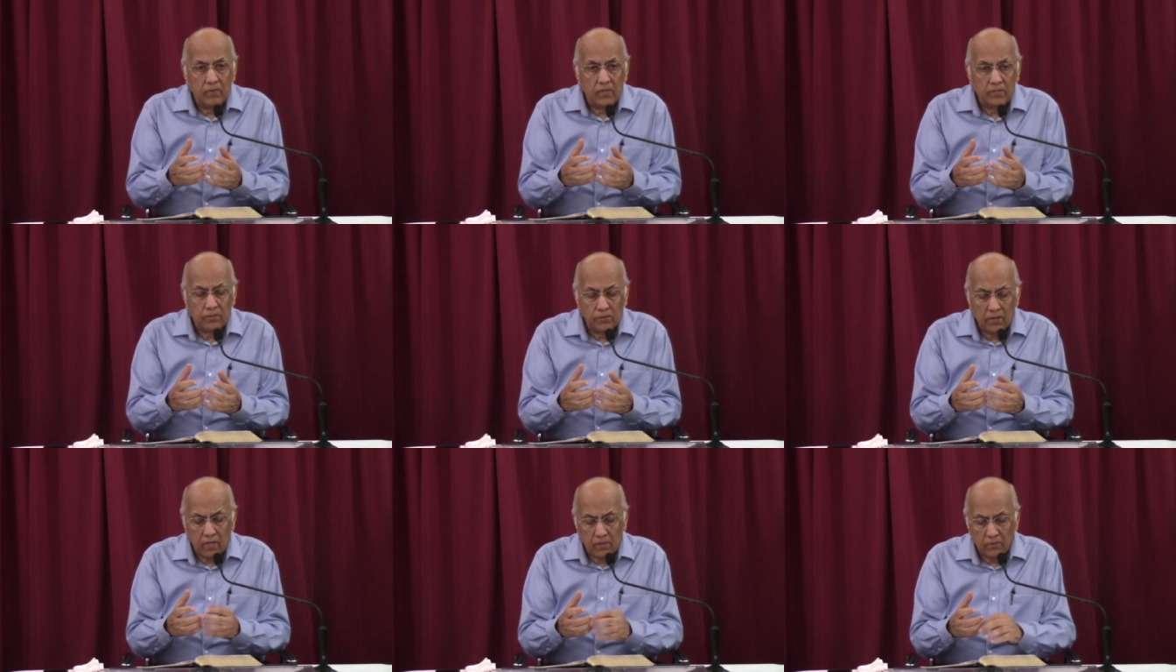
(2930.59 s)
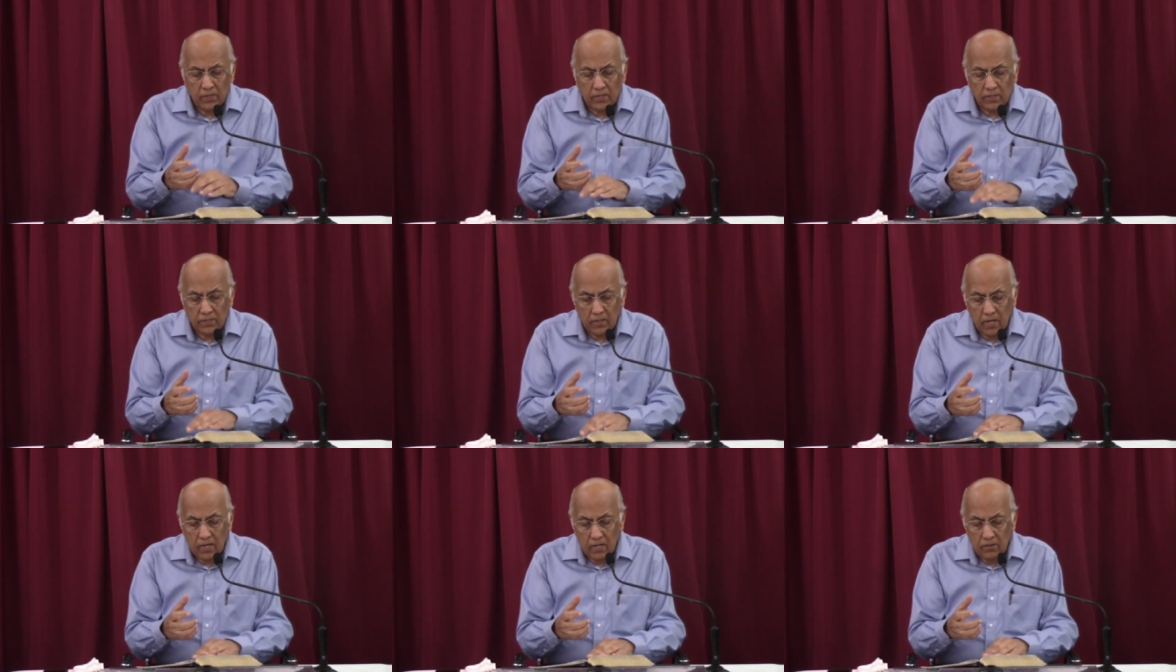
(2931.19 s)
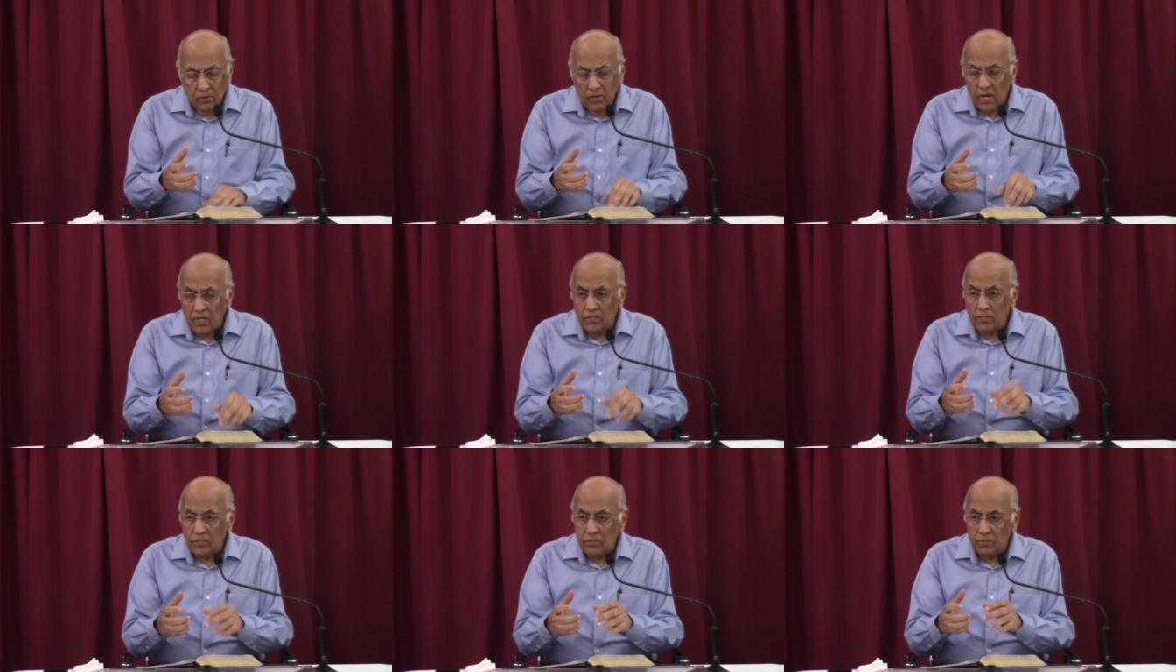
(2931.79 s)
So, in other words, don't
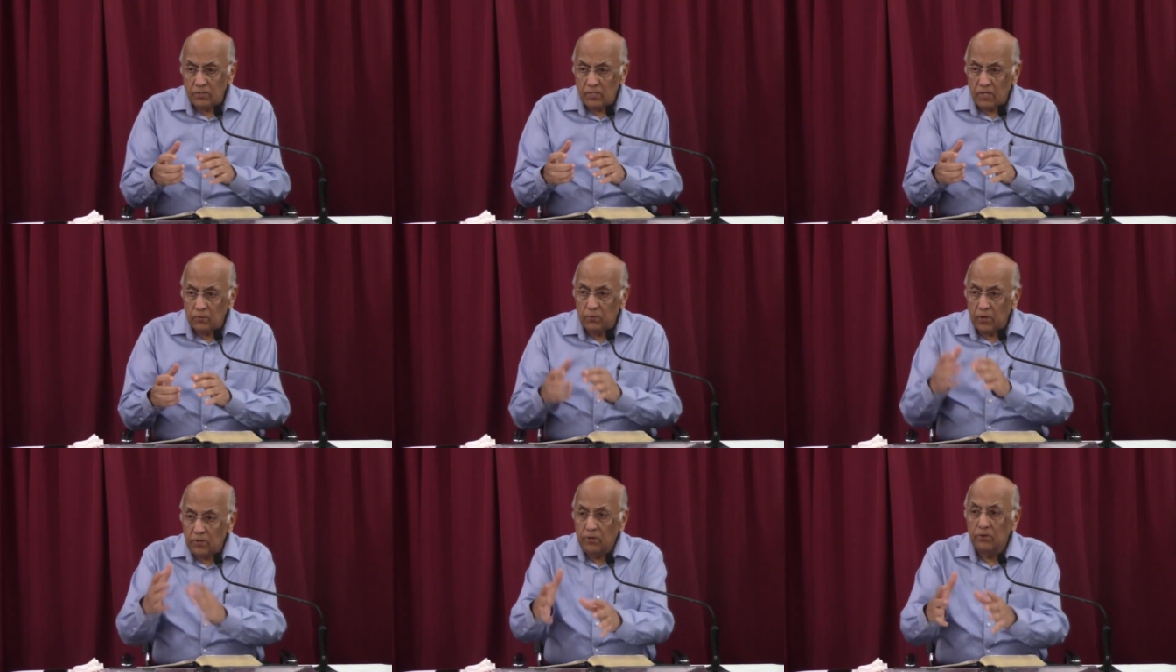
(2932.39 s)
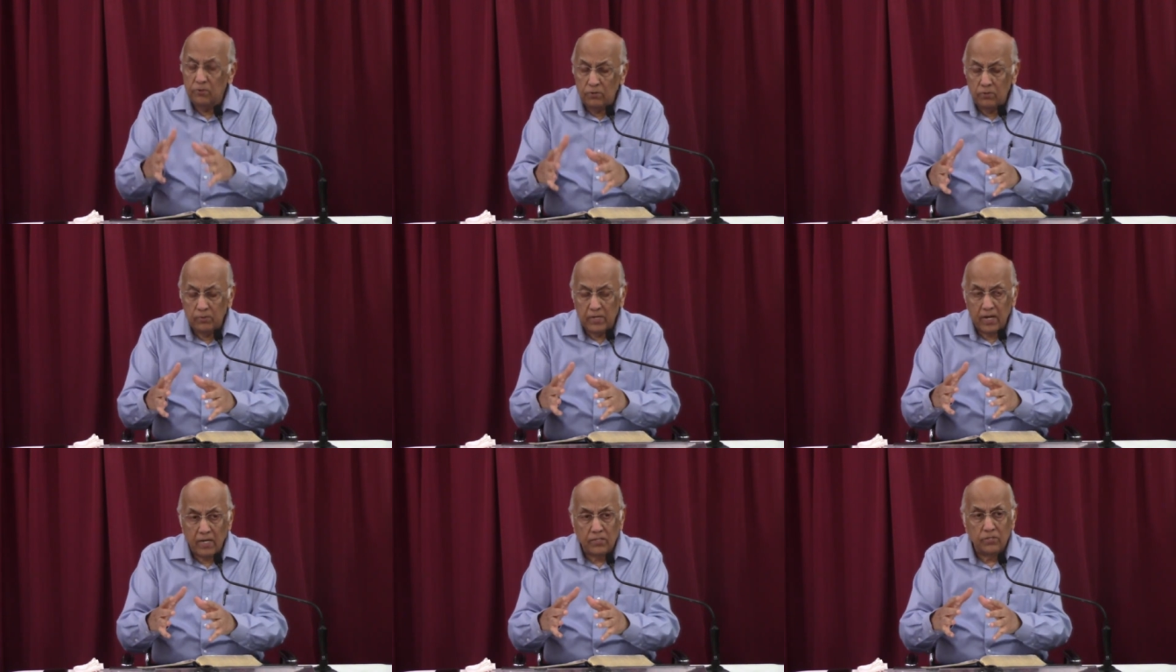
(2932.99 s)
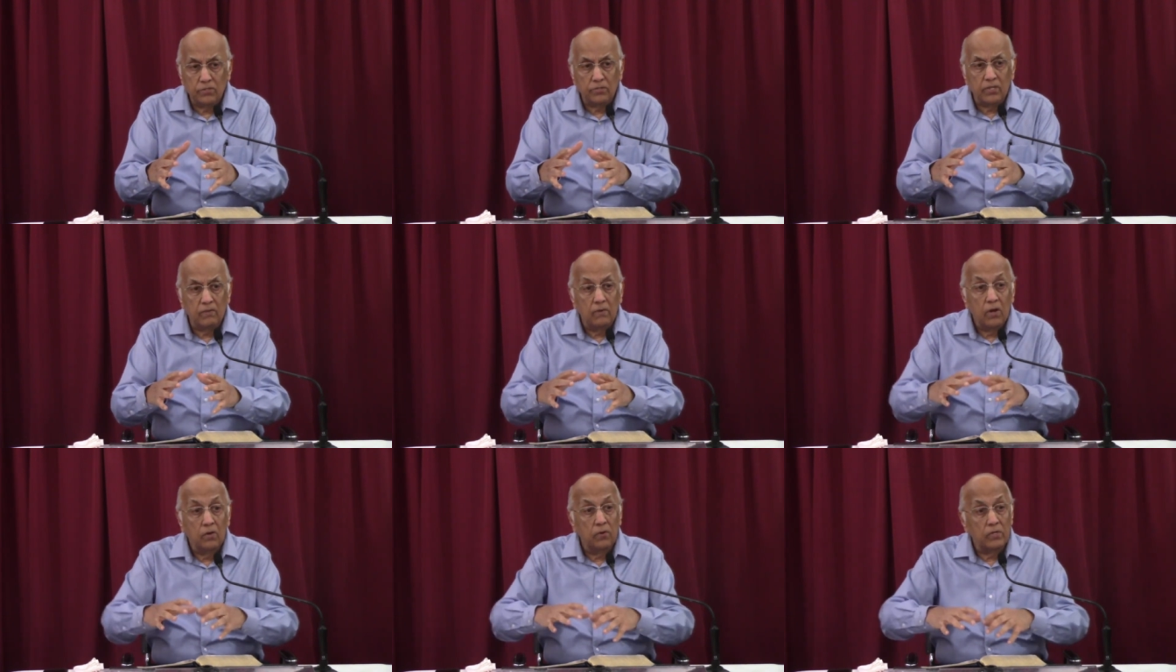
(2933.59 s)
ask yourself what you do, but ask
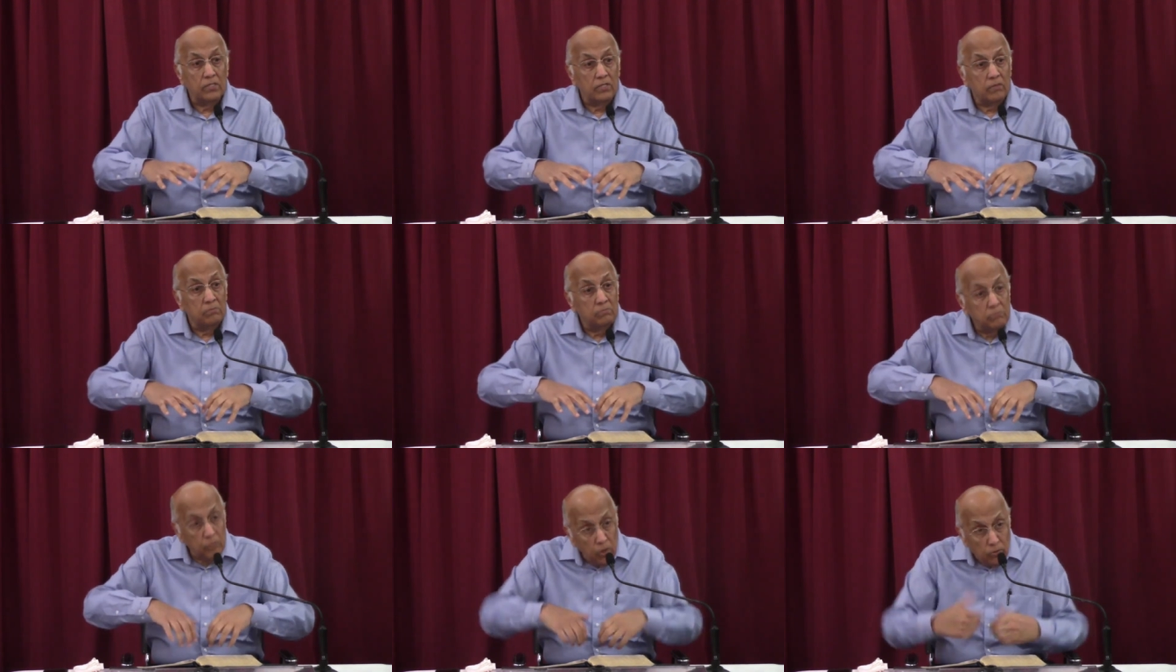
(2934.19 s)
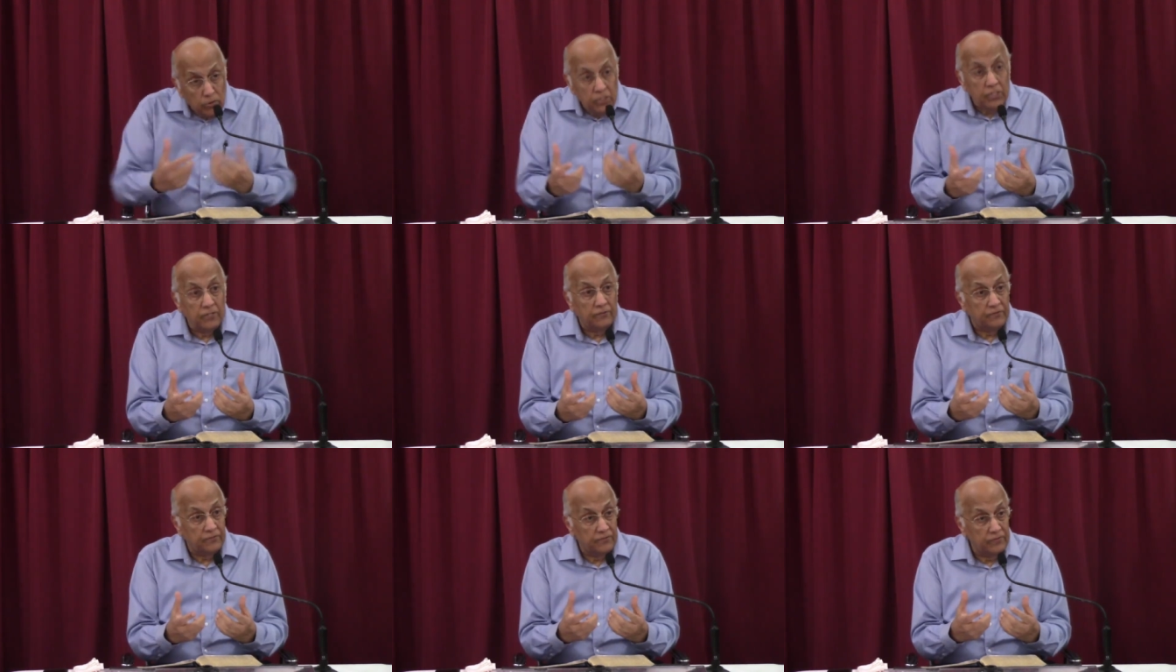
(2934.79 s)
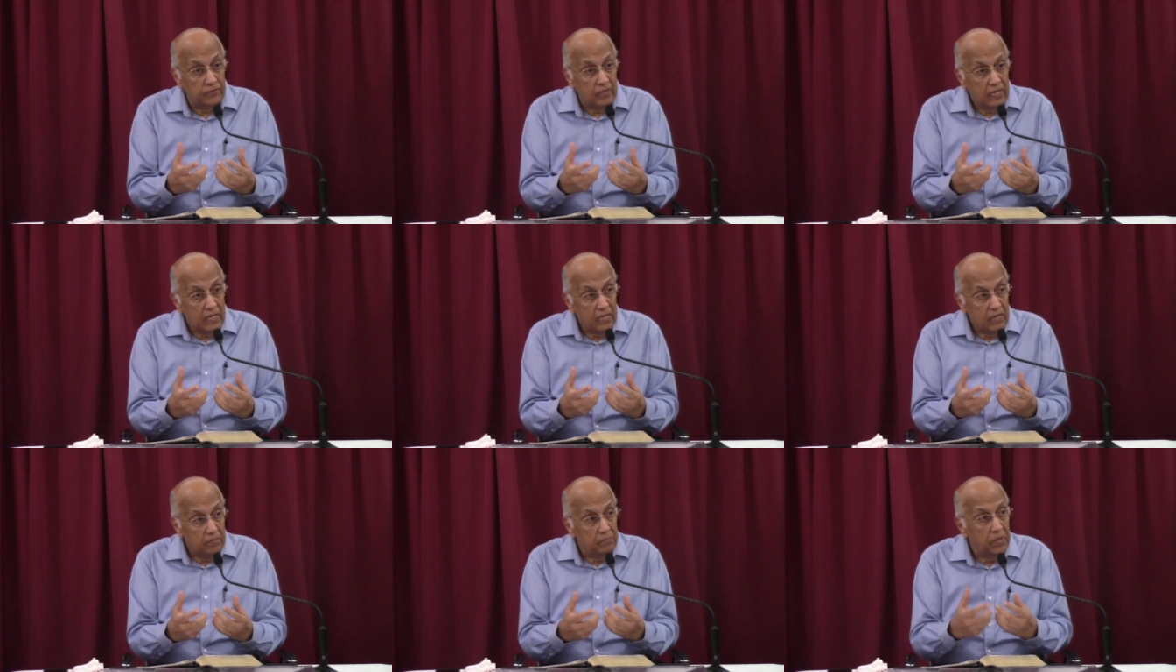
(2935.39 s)
yourself, what is the motive
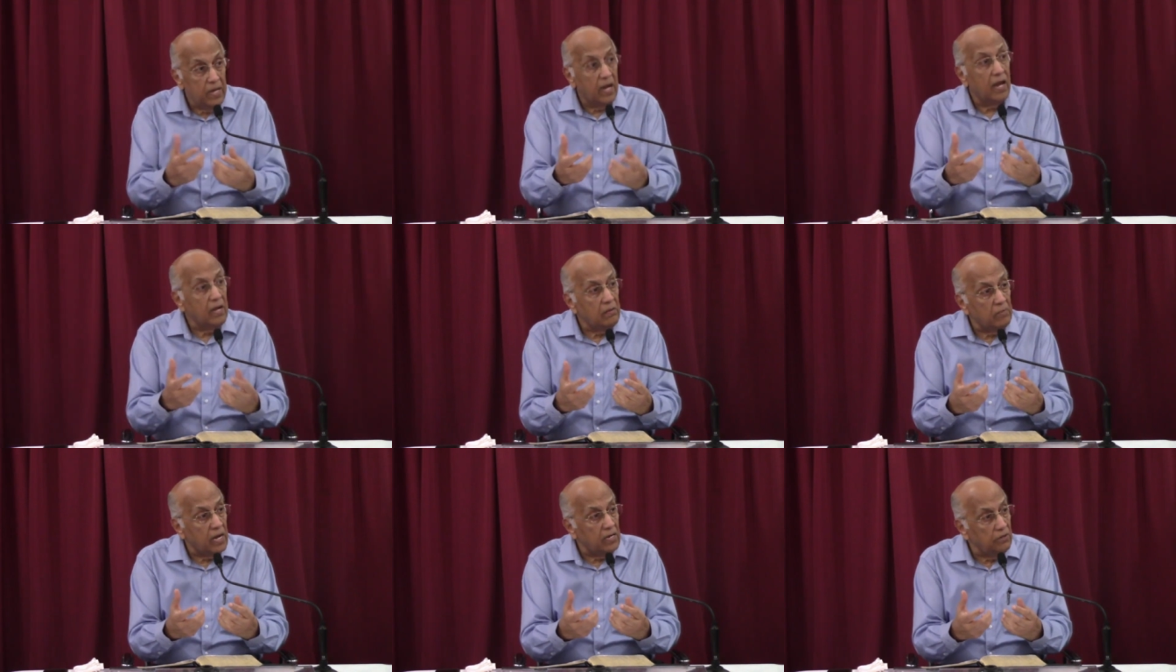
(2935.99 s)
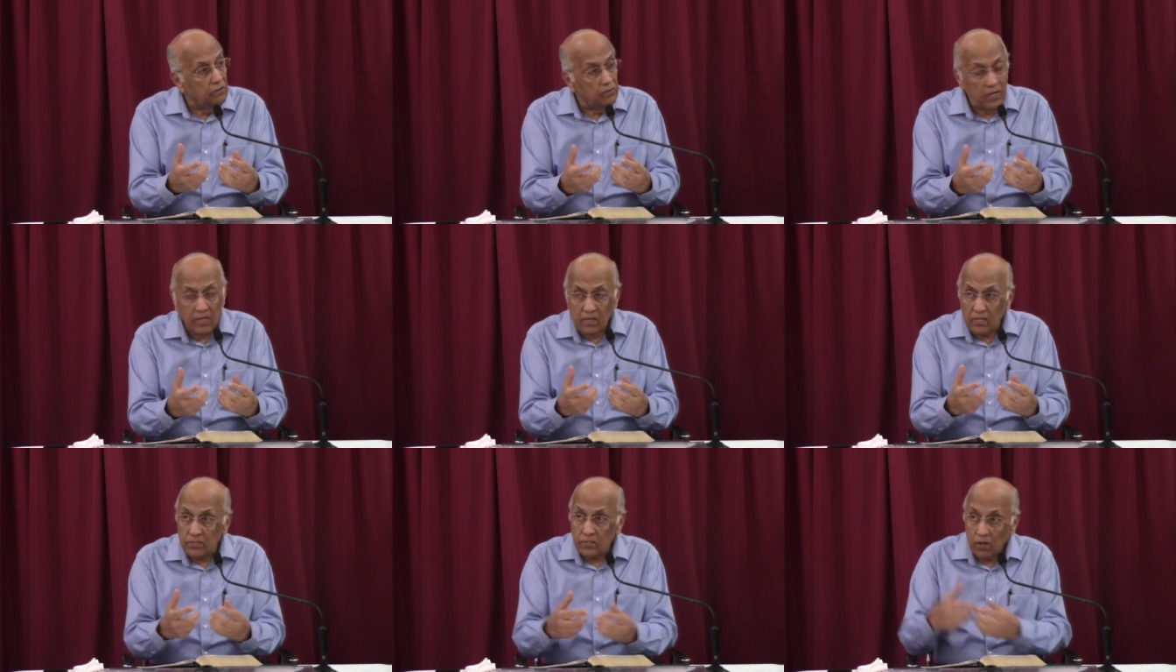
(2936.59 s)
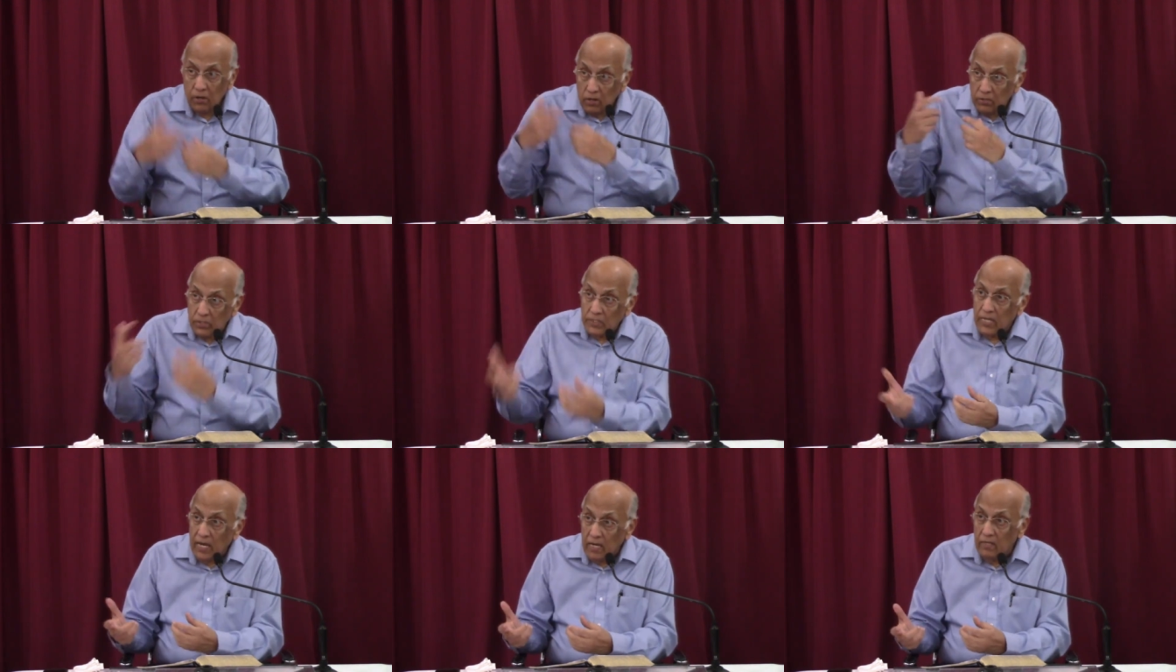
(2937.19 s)
behind my doing this or
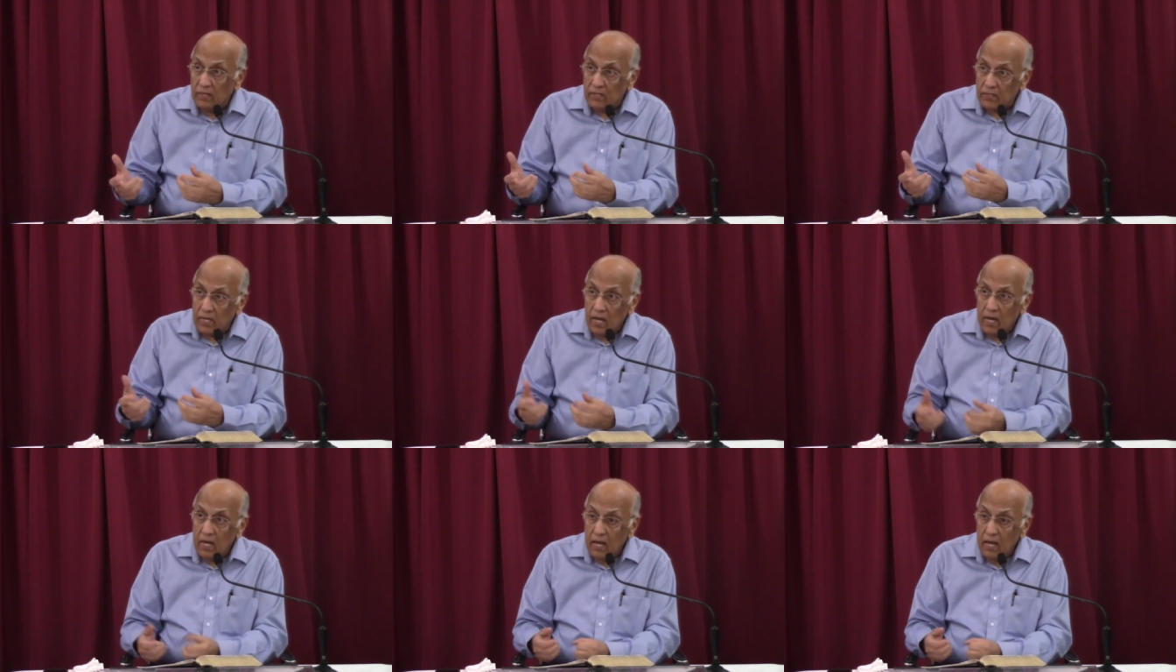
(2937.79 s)
saying this?